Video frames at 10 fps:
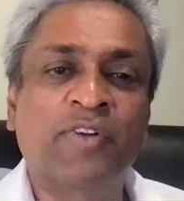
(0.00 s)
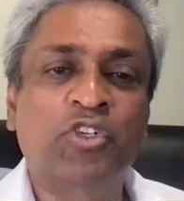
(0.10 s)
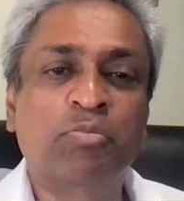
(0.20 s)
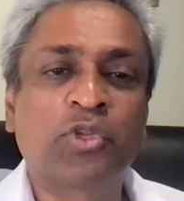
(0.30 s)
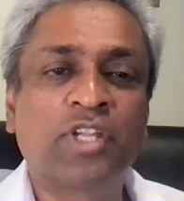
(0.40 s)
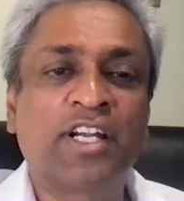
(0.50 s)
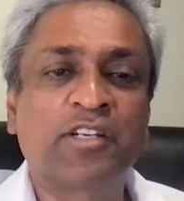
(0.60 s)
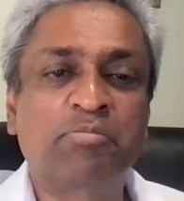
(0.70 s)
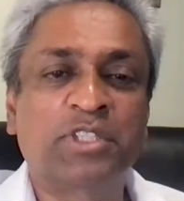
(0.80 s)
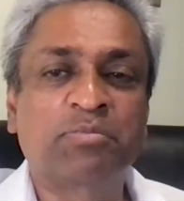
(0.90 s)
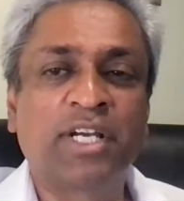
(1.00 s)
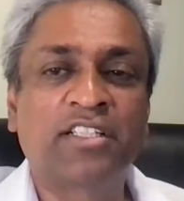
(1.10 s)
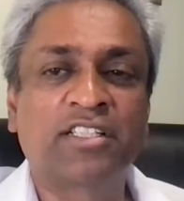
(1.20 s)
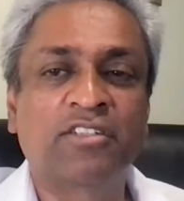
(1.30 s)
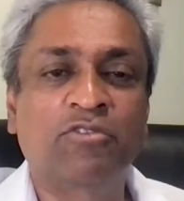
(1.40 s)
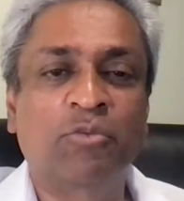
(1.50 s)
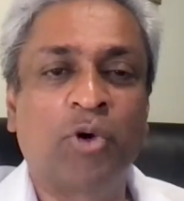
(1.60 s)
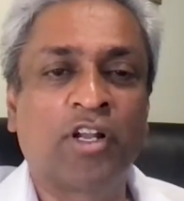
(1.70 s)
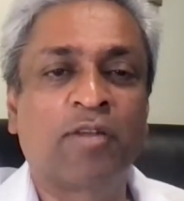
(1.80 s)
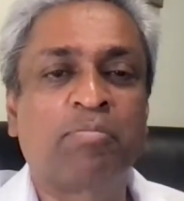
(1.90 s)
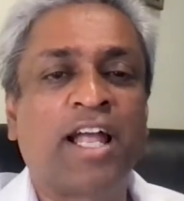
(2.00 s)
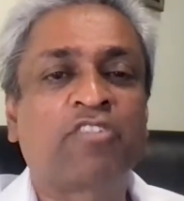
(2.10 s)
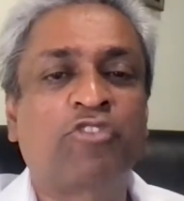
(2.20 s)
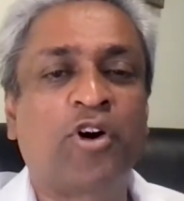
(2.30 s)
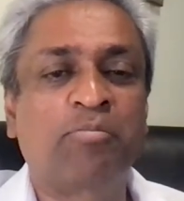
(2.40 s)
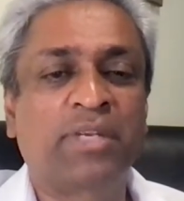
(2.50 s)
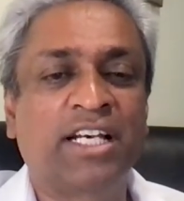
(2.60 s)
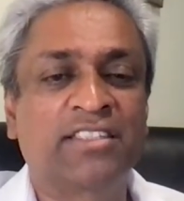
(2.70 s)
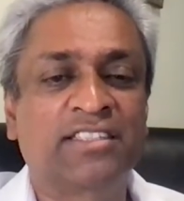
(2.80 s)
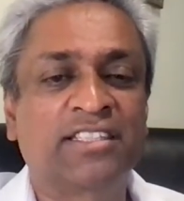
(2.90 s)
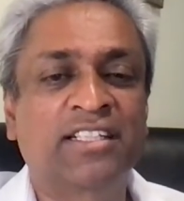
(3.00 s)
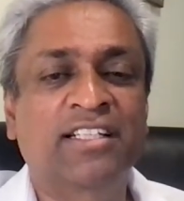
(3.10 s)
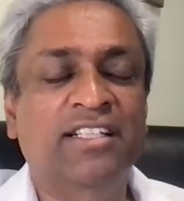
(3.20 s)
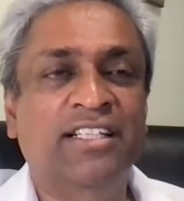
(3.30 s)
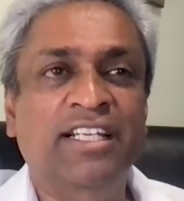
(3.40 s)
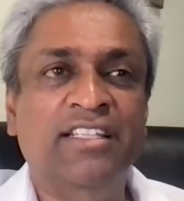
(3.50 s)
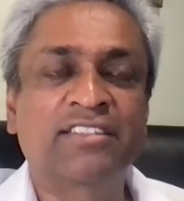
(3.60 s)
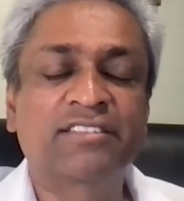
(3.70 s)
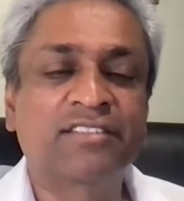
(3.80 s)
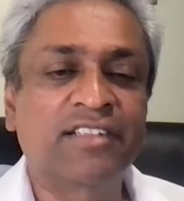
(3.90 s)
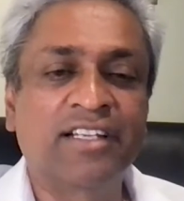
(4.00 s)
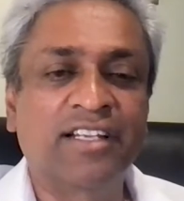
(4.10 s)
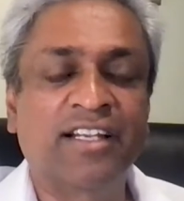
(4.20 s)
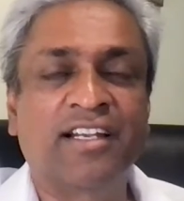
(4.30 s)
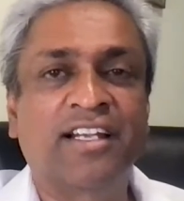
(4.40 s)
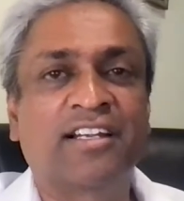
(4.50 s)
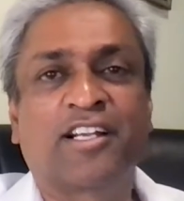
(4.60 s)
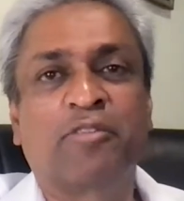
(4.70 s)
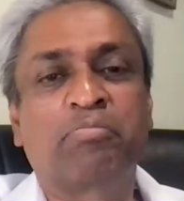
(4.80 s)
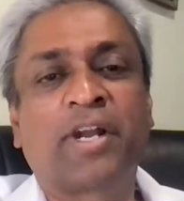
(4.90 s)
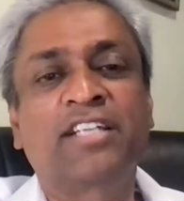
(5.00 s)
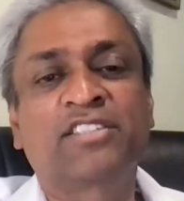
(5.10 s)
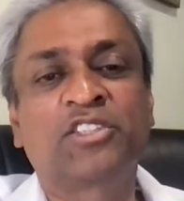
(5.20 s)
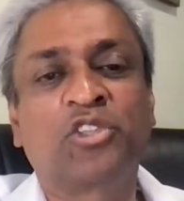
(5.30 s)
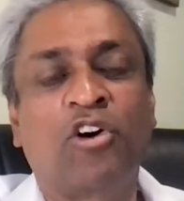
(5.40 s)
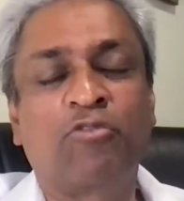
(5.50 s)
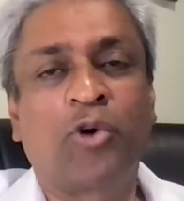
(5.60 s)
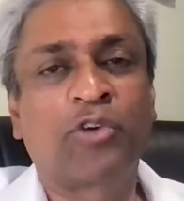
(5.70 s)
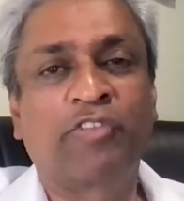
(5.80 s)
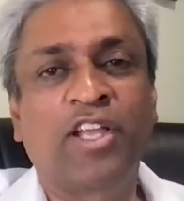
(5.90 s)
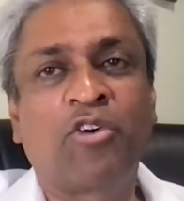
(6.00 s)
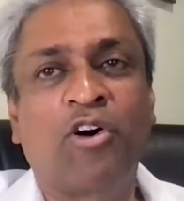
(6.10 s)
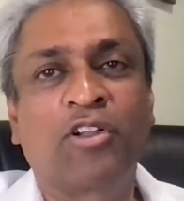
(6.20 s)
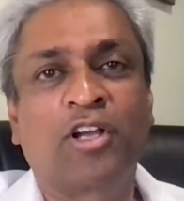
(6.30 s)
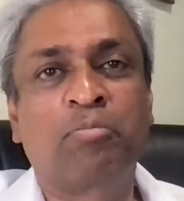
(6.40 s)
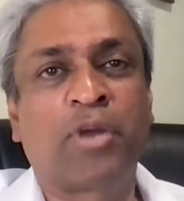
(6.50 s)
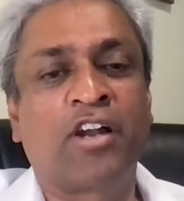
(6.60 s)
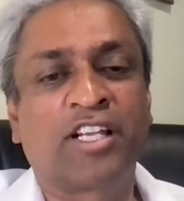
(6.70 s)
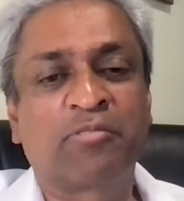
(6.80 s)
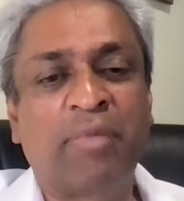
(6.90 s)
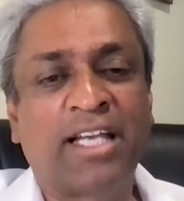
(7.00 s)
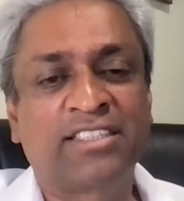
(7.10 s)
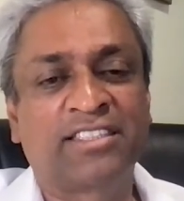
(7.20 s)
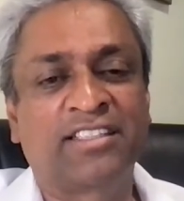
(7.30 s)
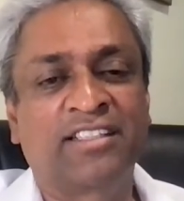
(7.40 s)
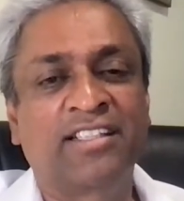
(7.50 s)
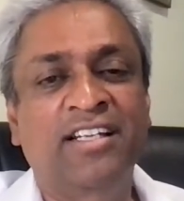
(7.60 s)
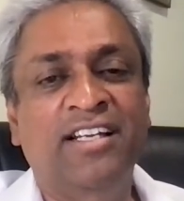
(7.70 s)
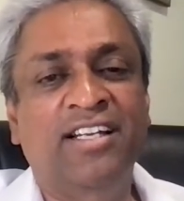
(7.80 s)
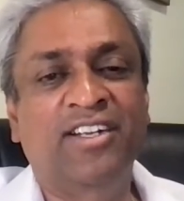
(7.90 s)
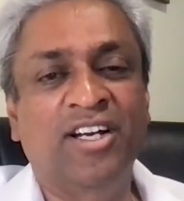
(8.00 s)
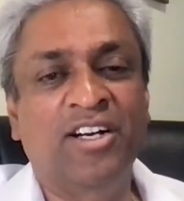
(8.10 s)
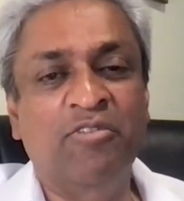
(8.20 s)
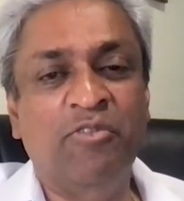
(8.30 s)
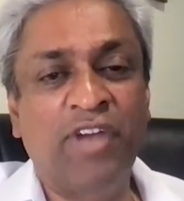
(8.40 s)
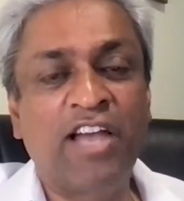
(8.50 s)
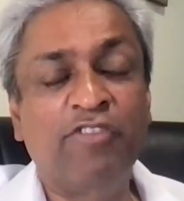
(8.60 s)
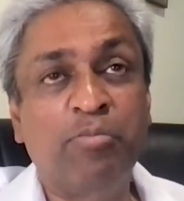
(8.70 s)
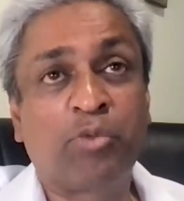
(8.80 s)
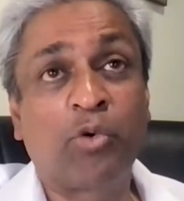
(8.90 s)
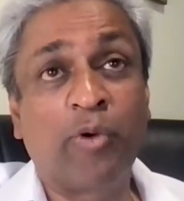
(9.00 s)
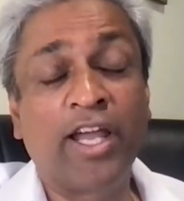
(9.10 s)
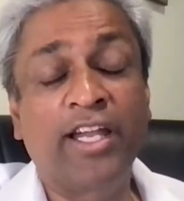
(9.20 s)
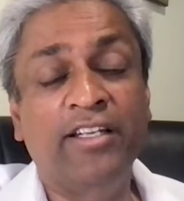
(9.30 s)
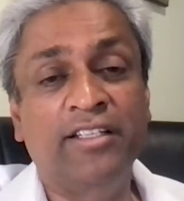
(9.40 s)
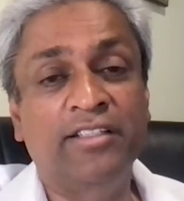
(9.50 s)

to put that in perspective, what our platform does is it comprises of what we call a product master, where we provide